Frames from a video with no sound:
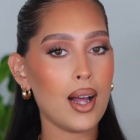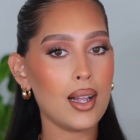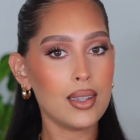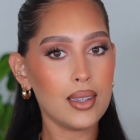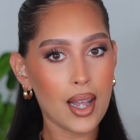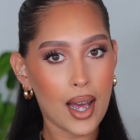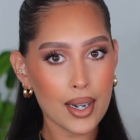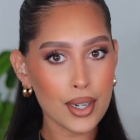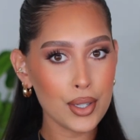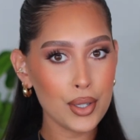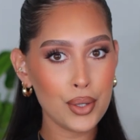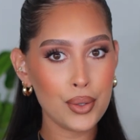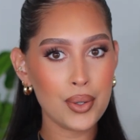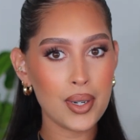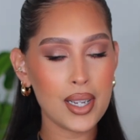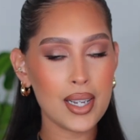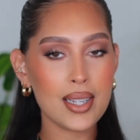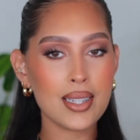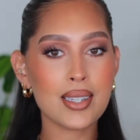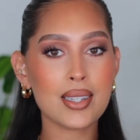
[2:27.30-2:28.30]
a lot of
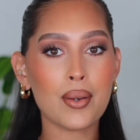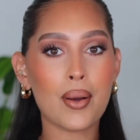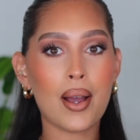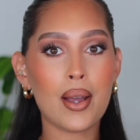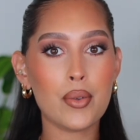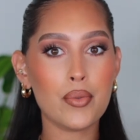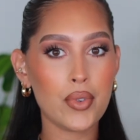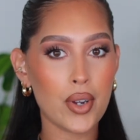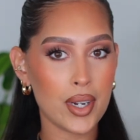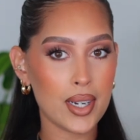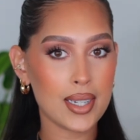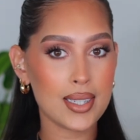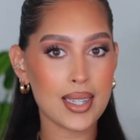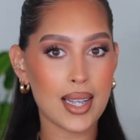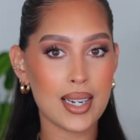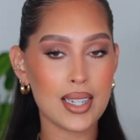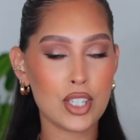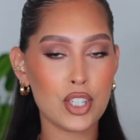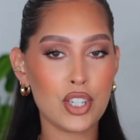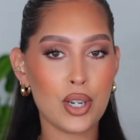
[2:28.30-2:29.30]
newness, so I'm very
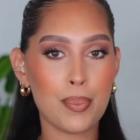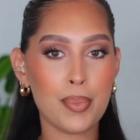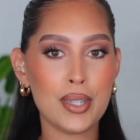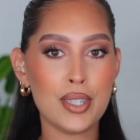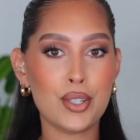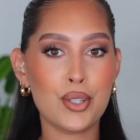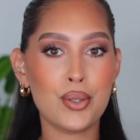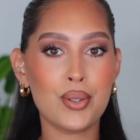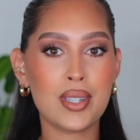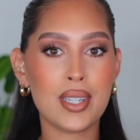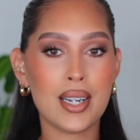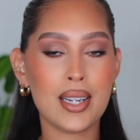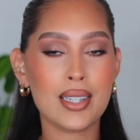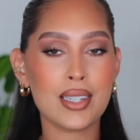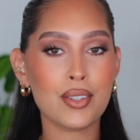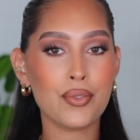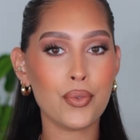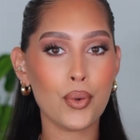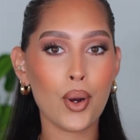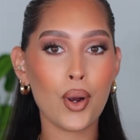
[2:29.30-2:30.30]
excited to jump into
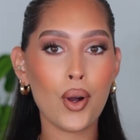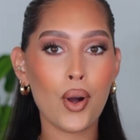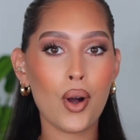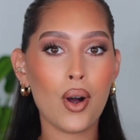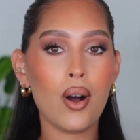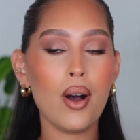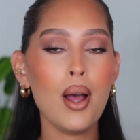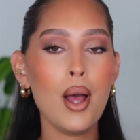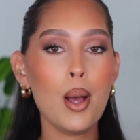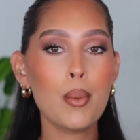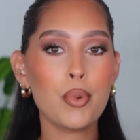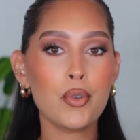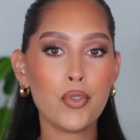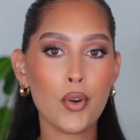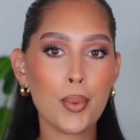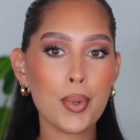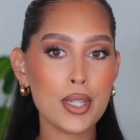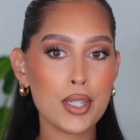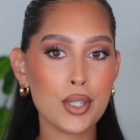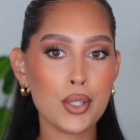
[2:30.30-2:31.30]
today's Sephora haul.
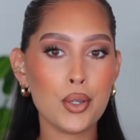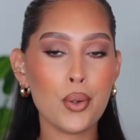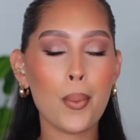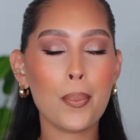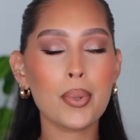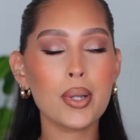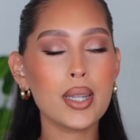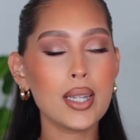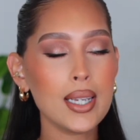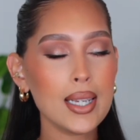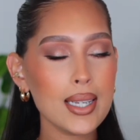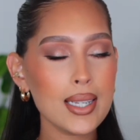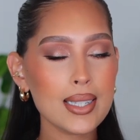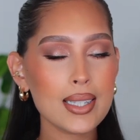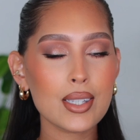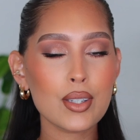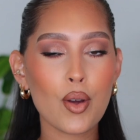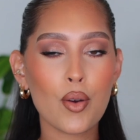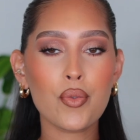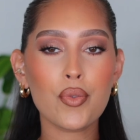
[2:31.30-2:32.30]
Before we do,
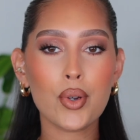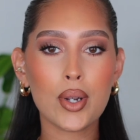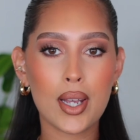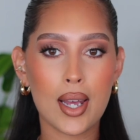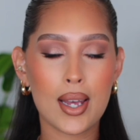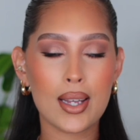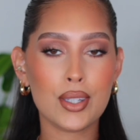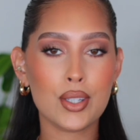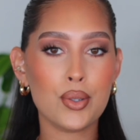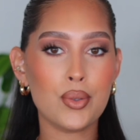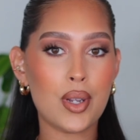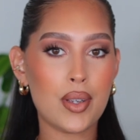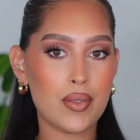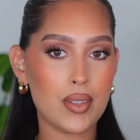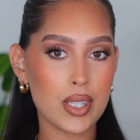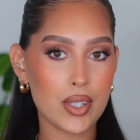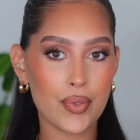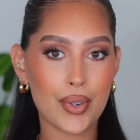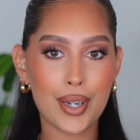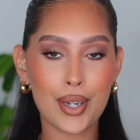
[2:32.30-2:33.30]
please don't forget to give
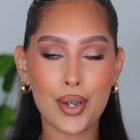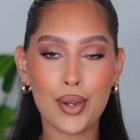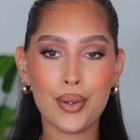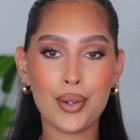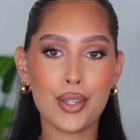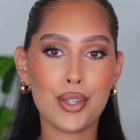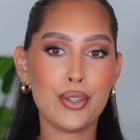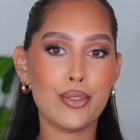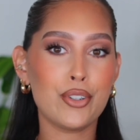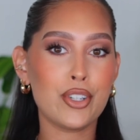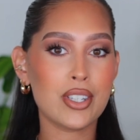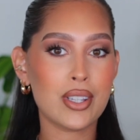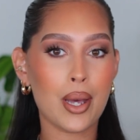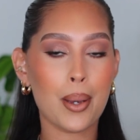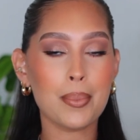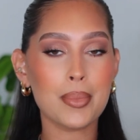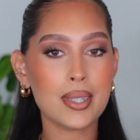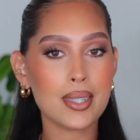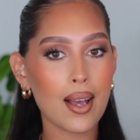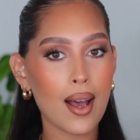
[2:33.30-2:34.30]
this video a huge
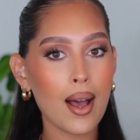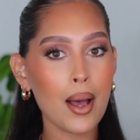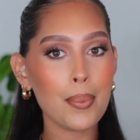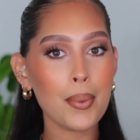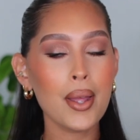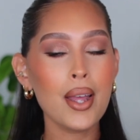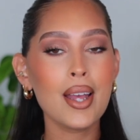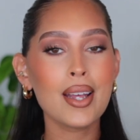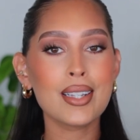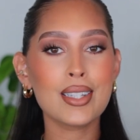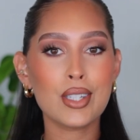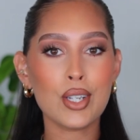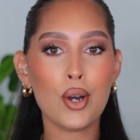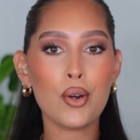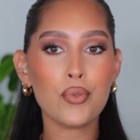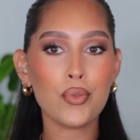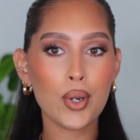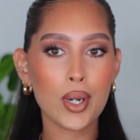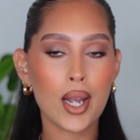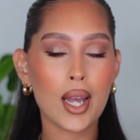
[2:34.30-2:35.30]
thumbs up.
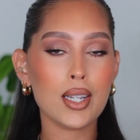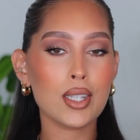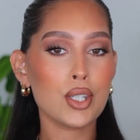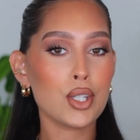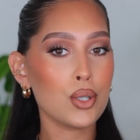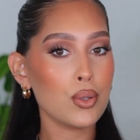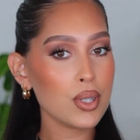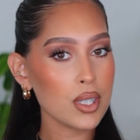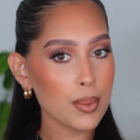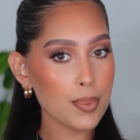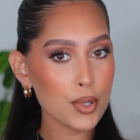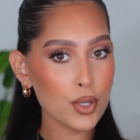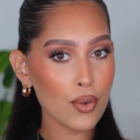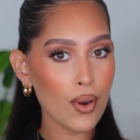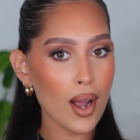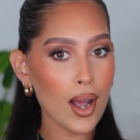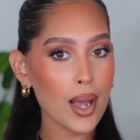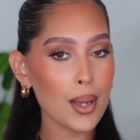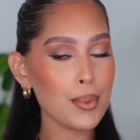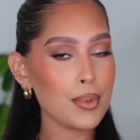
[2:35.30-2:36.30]
Don't forget to
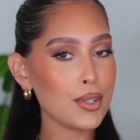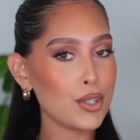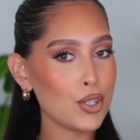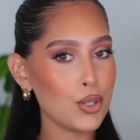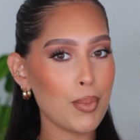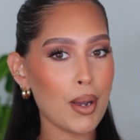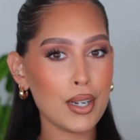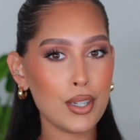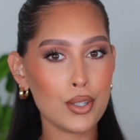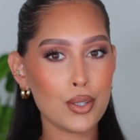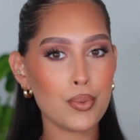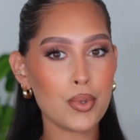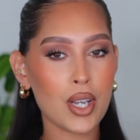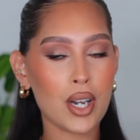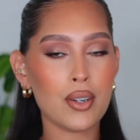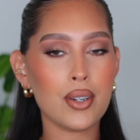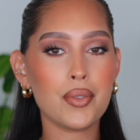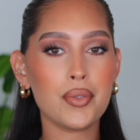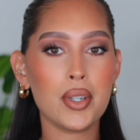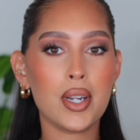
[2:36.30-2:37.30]
subscribe to my YouTube
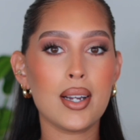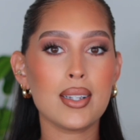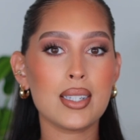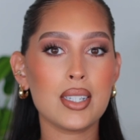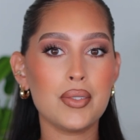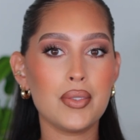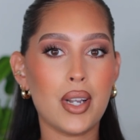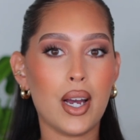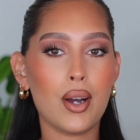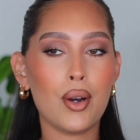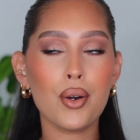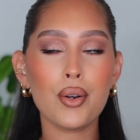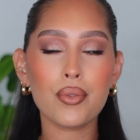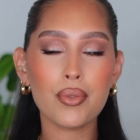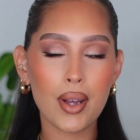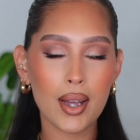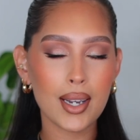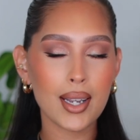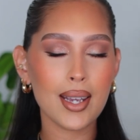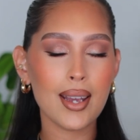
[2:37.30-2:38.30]
channel if you guys have not
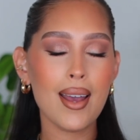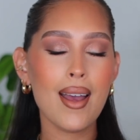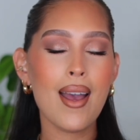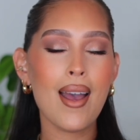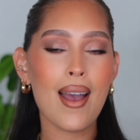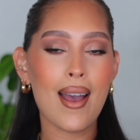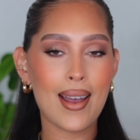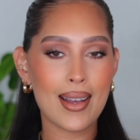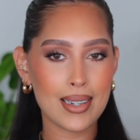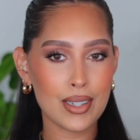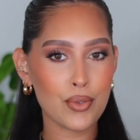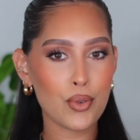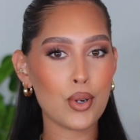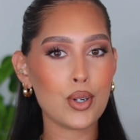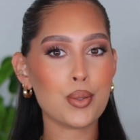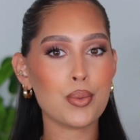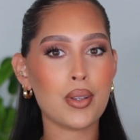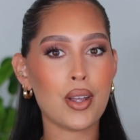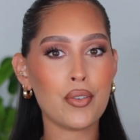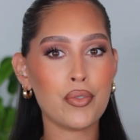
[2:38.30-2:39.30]
already. And of
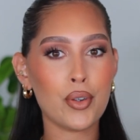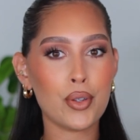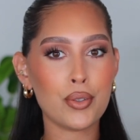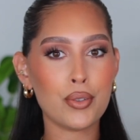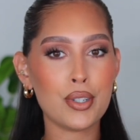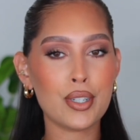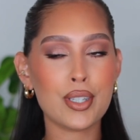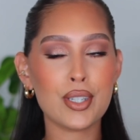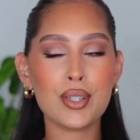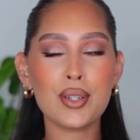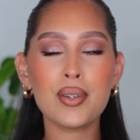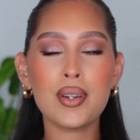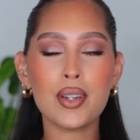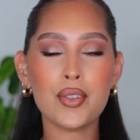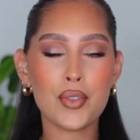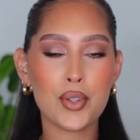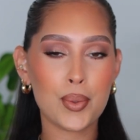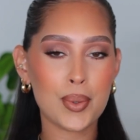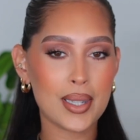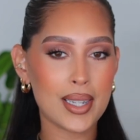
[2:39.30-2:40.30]
course, without further ado,
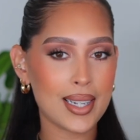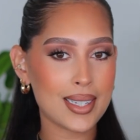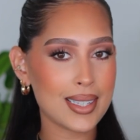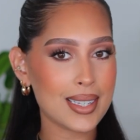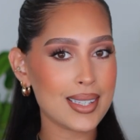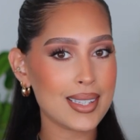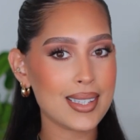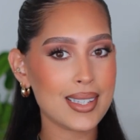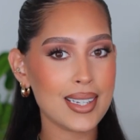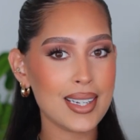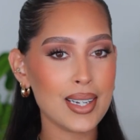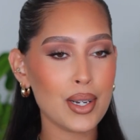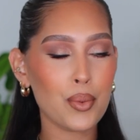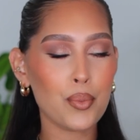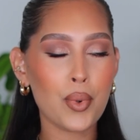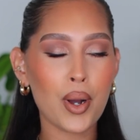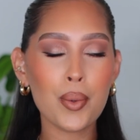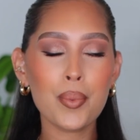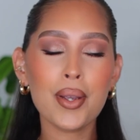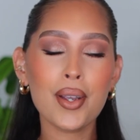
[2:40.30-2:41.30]
if you would like to see
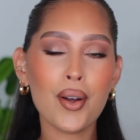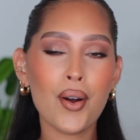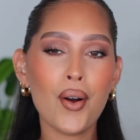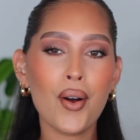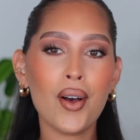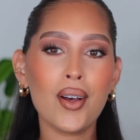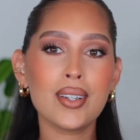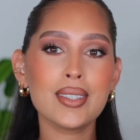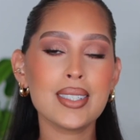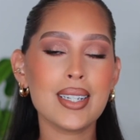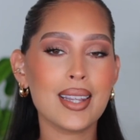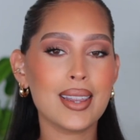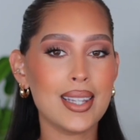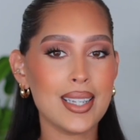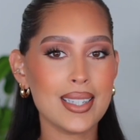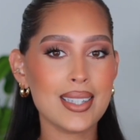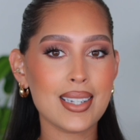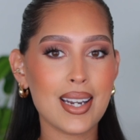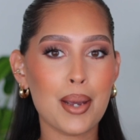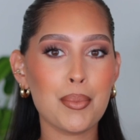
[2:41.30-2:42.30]
what we hauled
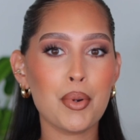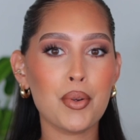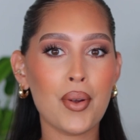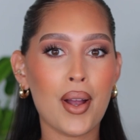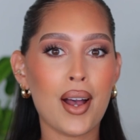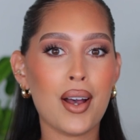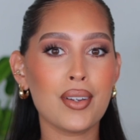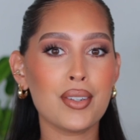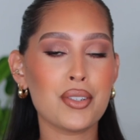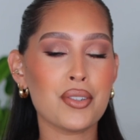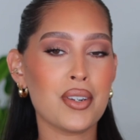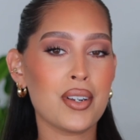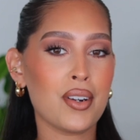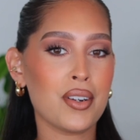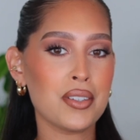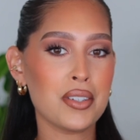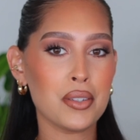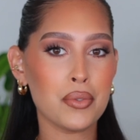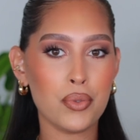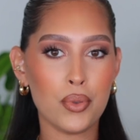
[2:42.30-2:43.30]
this time around during
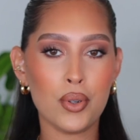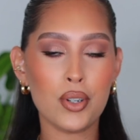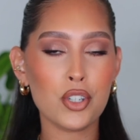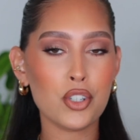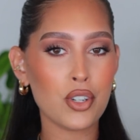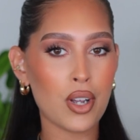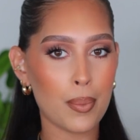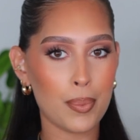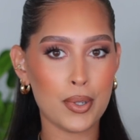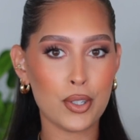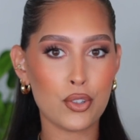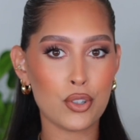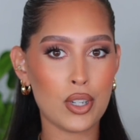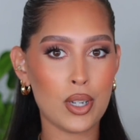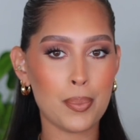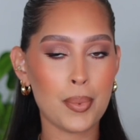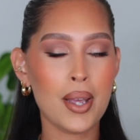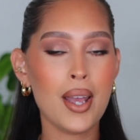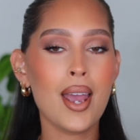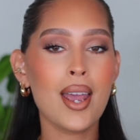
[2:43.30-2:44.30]
our Sephora shopping
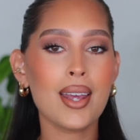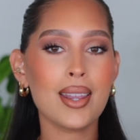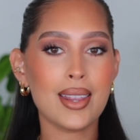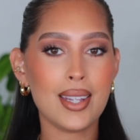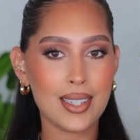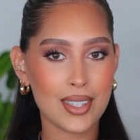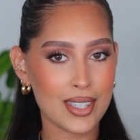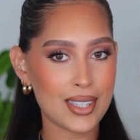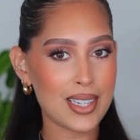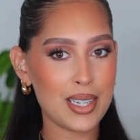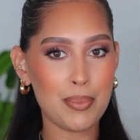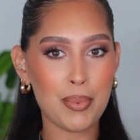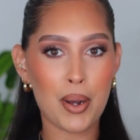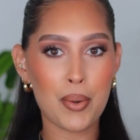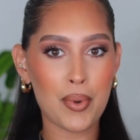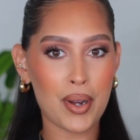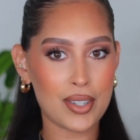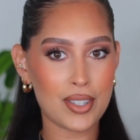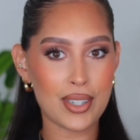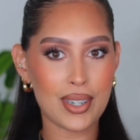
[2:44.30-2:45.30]
trip, then just keep
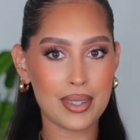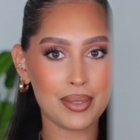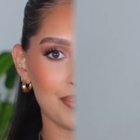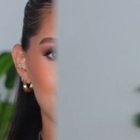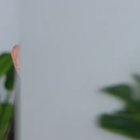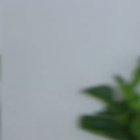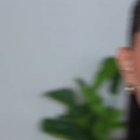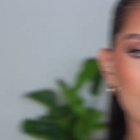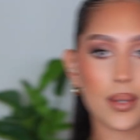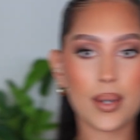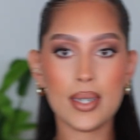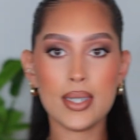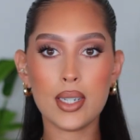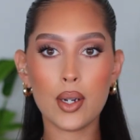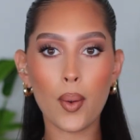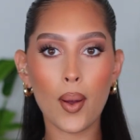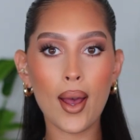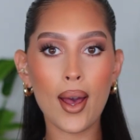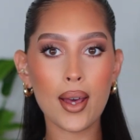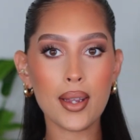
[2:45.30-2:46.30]
on watching. Okay, so I
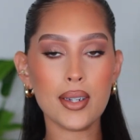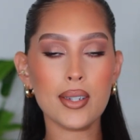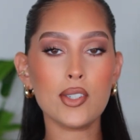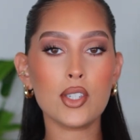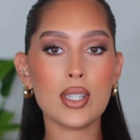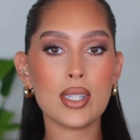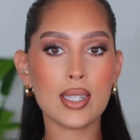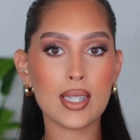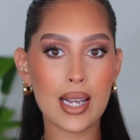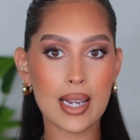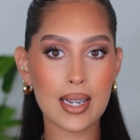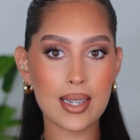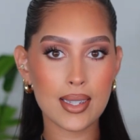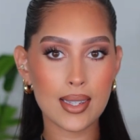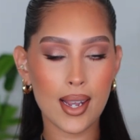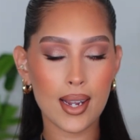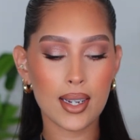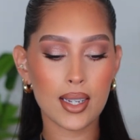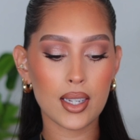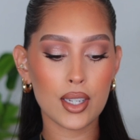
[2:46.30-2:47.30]
did go ahead and just take a
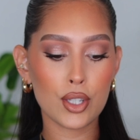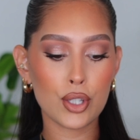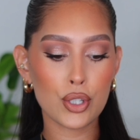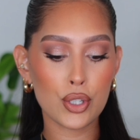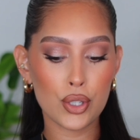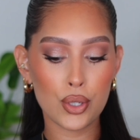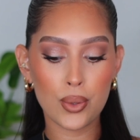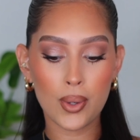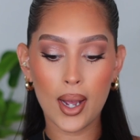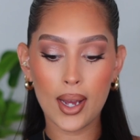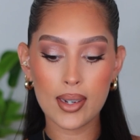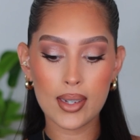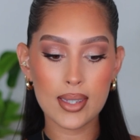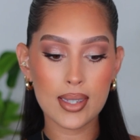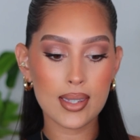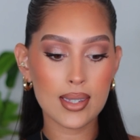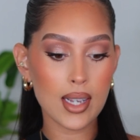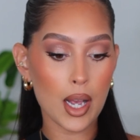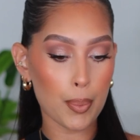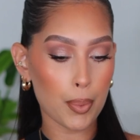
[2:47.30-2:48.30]
second to kind of
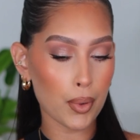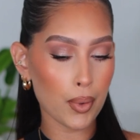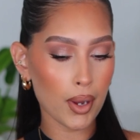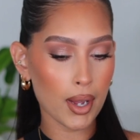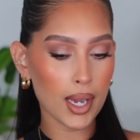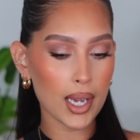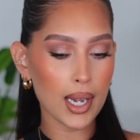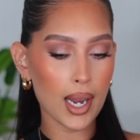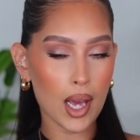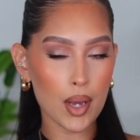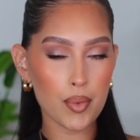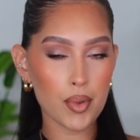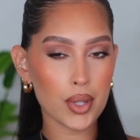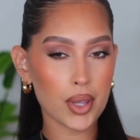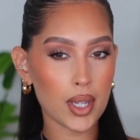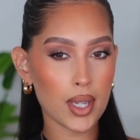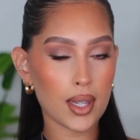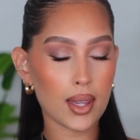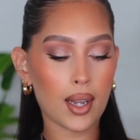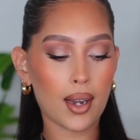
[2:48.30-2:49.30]
separate
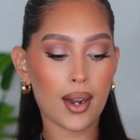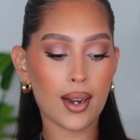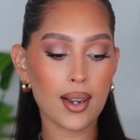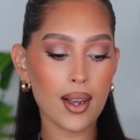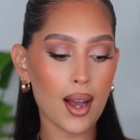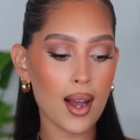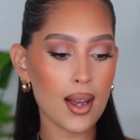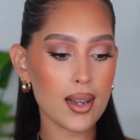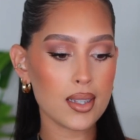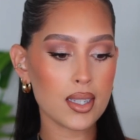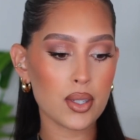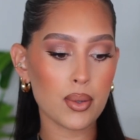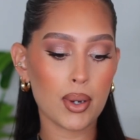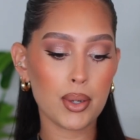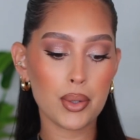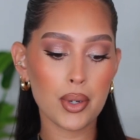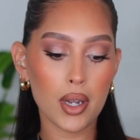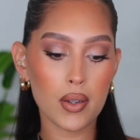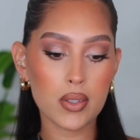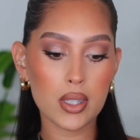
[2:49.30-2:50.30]
everything that I got. So I
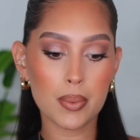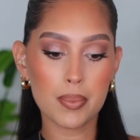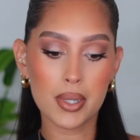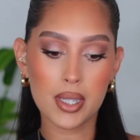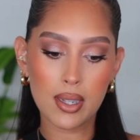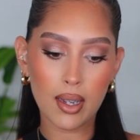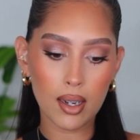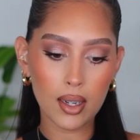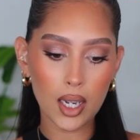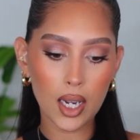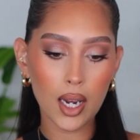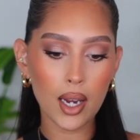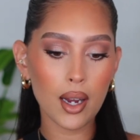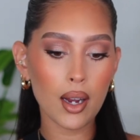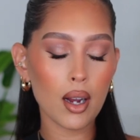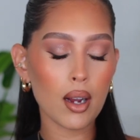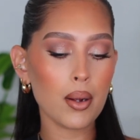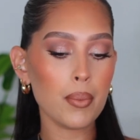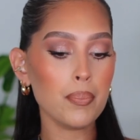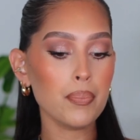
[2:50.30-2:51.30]
do have some
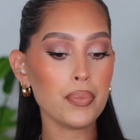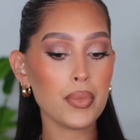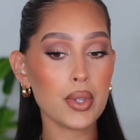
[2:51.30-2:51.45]
skincare,